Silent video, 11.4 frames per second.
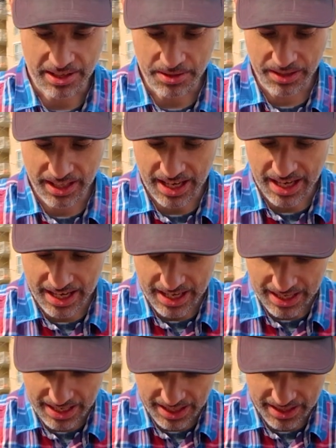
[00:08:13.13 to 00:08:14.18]

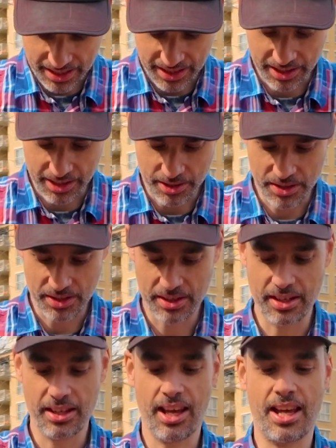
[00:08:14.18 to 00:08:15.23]
Okay, let's see how it goes.
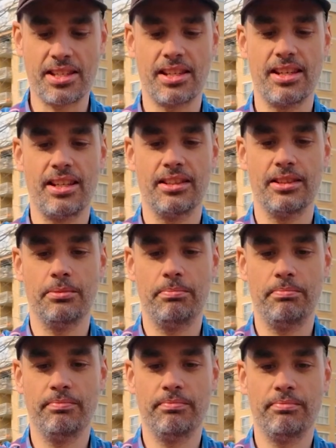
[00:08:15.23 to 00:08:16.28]
It has a little
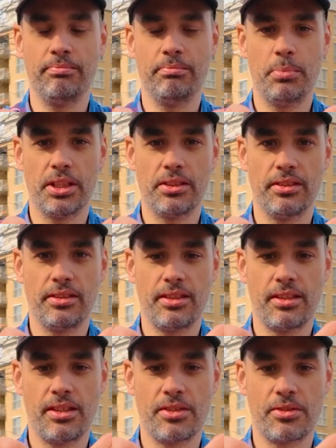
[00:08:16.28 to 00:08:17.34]
button
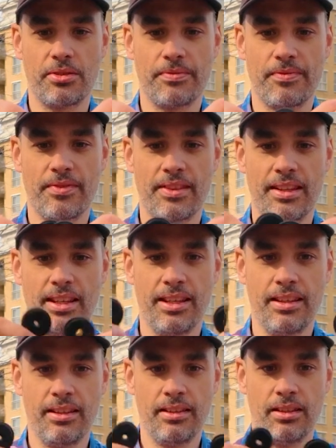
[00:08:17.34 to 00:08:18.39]
also.
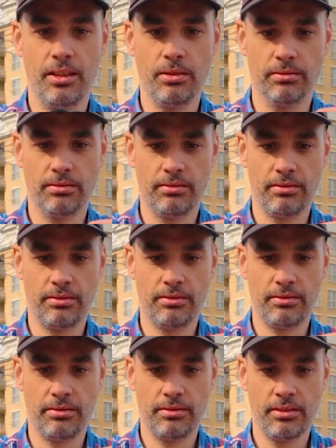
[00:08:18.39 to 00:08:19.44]
Oh,
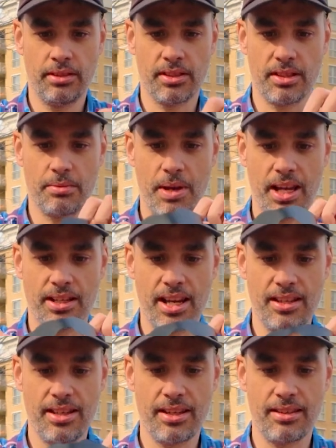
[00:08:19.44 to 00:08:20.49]
is it
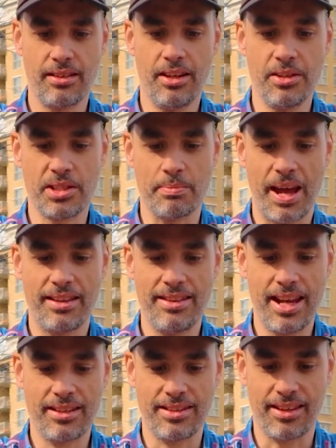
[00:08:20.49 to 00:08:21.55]
magnetic? Oh, it's
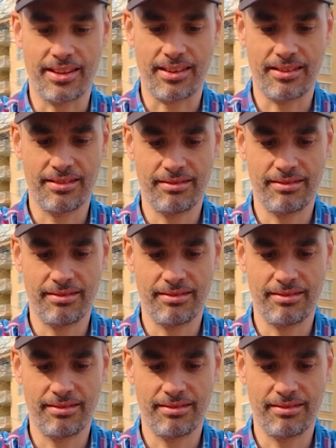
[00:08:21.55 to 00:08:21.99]
magnetic.